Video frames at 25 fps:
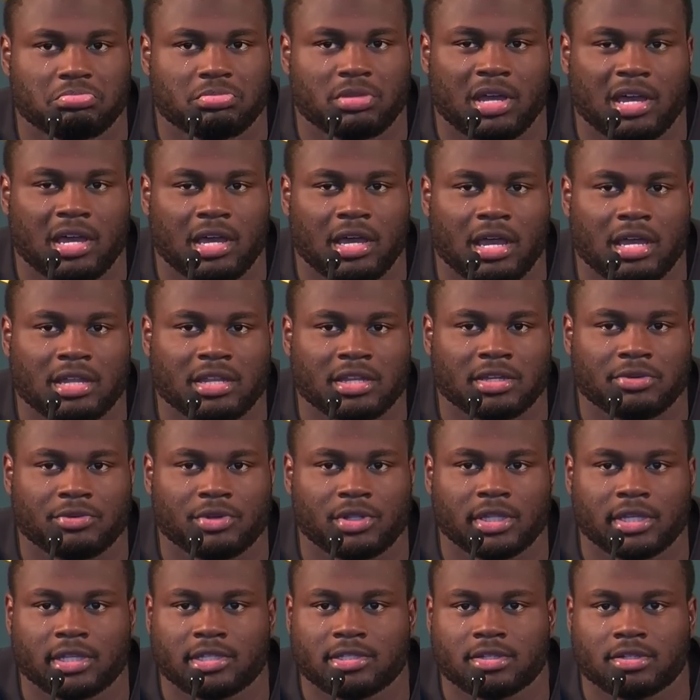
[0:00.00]
I didn't
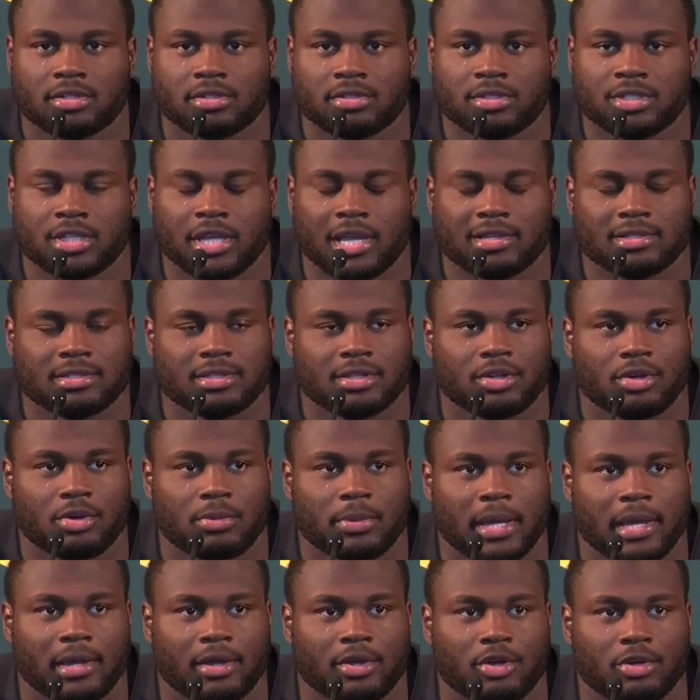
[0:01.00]
really get the chance to
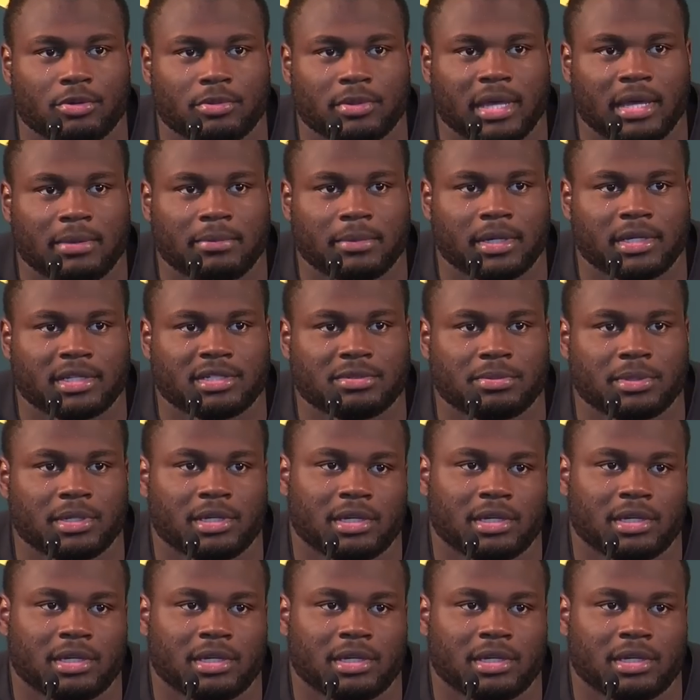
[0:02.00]
go back home that much,